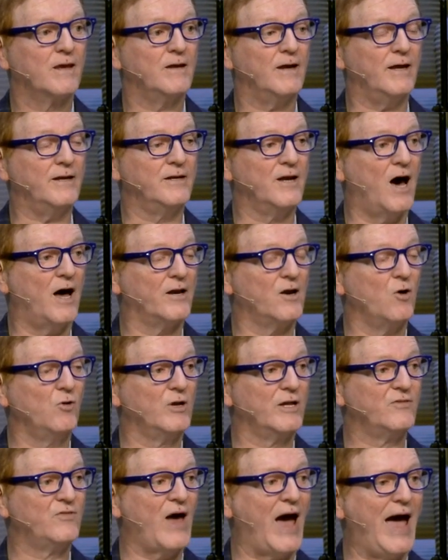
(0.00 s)
And not
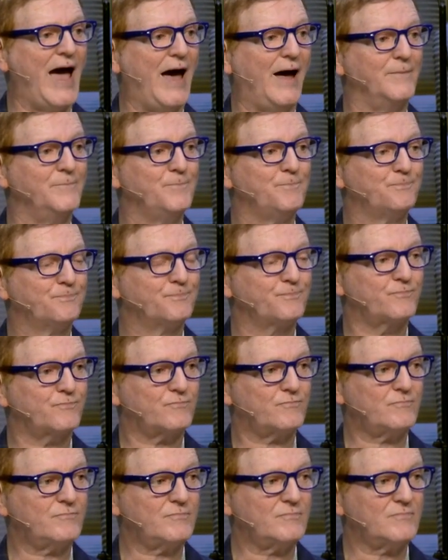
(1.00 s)
only that,
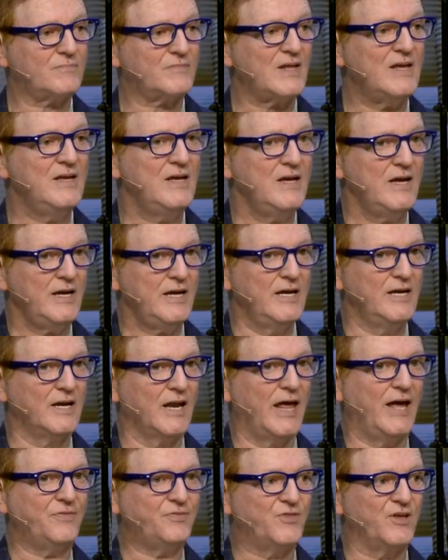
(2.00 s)
he
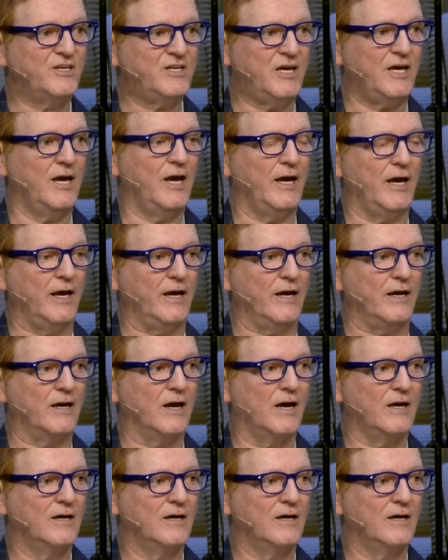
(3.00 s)
let the king